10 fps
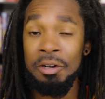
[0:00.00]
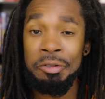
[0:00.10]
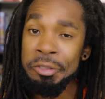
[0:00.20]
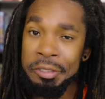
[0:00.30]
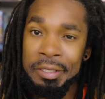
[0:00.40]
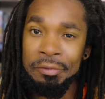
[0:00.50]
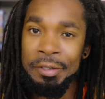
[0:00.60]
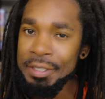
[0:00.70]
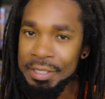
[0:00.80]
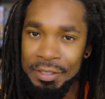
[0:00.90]
I'll usually
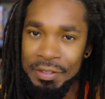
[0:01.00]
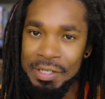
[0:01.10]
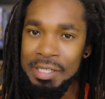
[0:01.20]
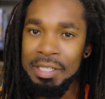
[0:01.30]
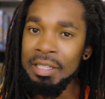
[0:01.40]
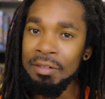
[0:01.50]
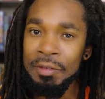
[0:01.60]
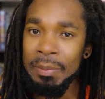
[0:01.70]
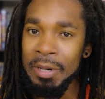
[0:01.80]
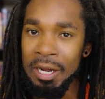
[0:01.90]
read a series and then
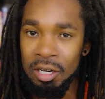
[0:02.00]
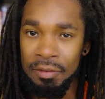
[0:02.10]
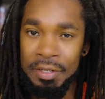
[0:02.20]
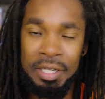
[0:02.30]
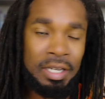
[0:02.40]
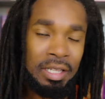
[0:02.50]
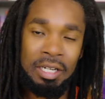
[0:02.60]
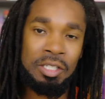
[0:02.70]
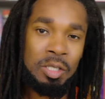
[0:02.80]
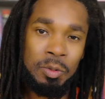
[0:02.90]
read a biography, and then
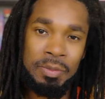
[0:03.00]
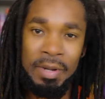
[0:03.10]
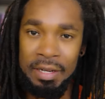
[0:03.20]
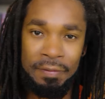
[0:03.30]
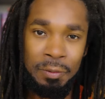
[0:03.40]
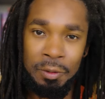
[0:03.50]
I'll just switch back and